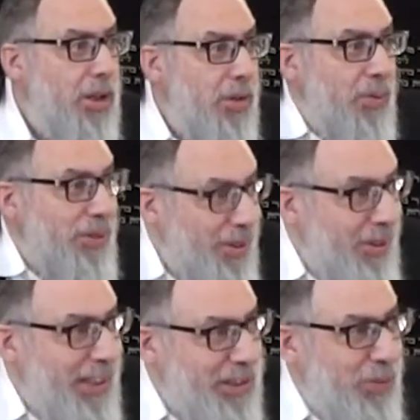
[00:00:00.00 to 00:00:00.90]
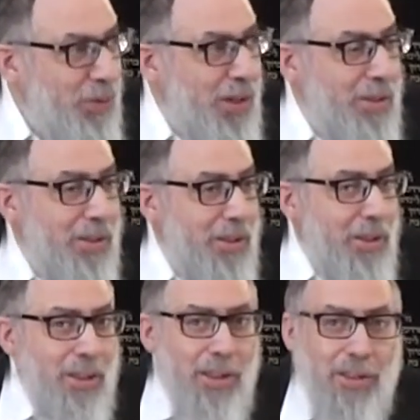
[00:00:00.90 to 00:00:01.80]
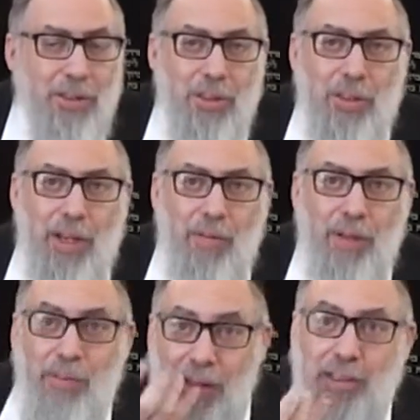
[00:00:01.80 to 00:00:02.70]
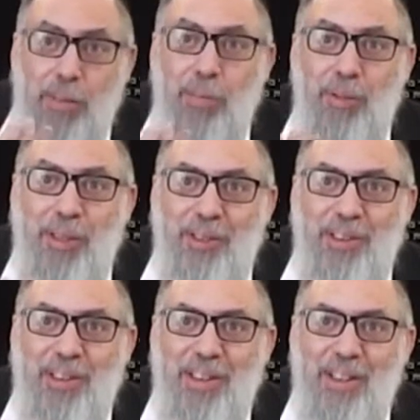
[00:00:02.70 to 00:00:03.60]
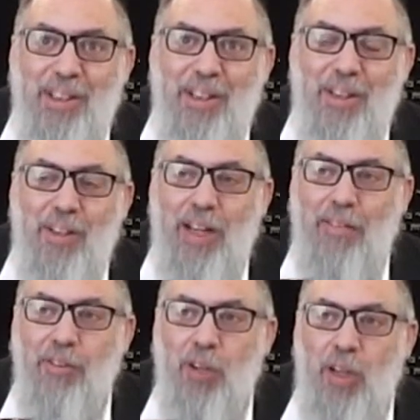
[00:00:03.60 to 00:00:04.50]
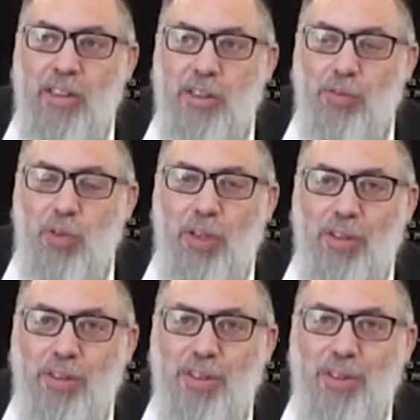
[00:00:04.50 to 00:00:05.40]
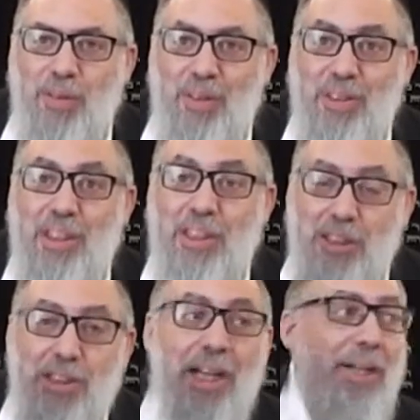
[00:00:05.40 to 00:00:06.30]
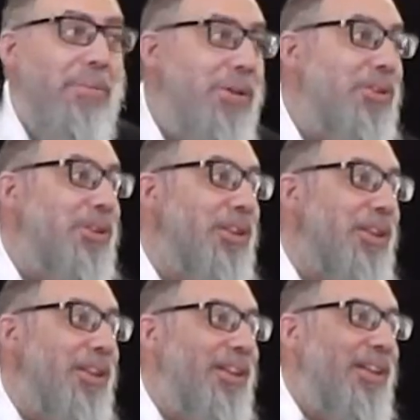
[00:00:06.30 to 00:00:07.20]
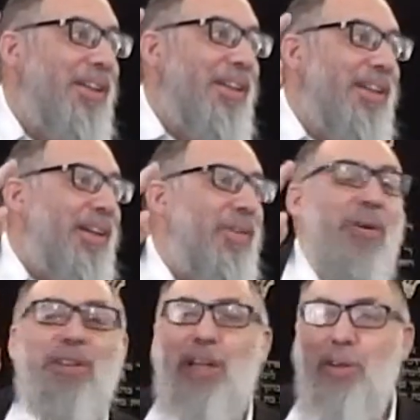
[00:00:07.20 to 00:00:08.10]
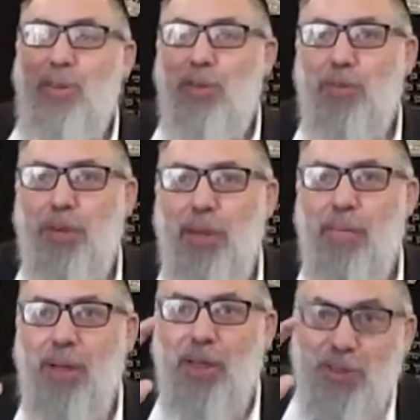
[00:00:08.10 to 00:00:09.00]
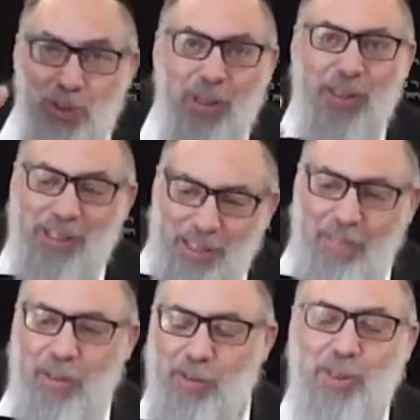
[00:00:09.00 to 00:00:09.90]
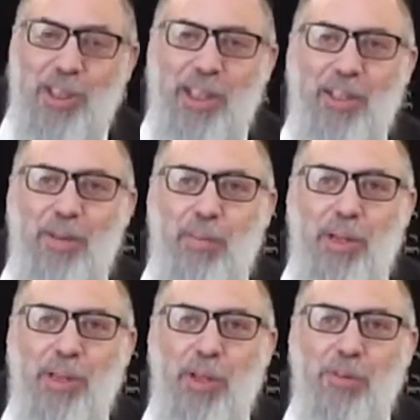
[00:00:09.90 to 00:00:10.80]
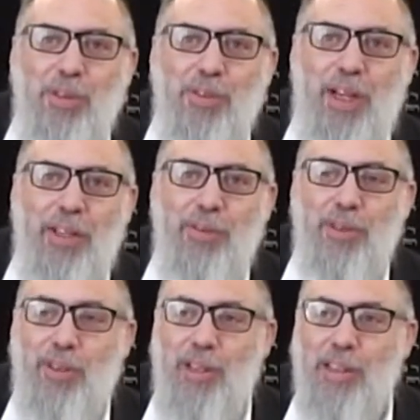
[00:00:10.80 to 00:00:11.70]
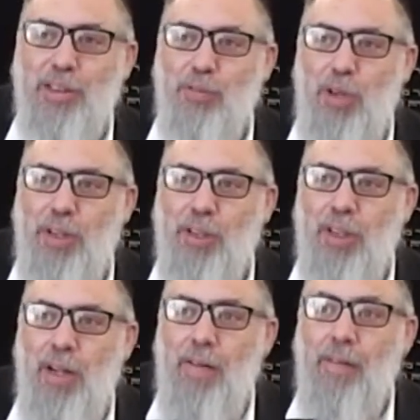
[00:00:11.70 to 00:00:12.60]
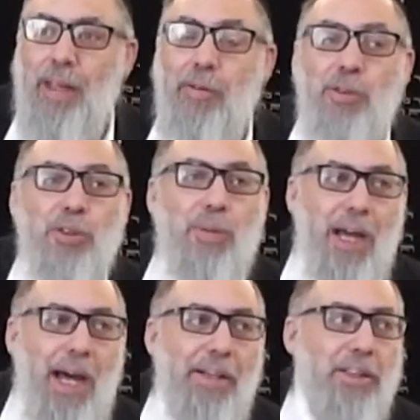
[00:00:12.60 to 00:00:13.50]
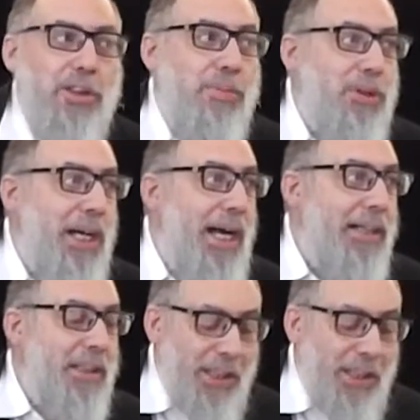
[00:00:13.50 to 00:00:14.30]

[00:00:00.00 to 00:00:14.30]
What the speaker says: with the glass of water, so that when he wakes up immediately, he'll have the glass of water. So the Gemara says, Istaya Milsa, it worked out good for him, because during that time that he was standing there bending over his father with a glass of water, he was Machadish Tibshat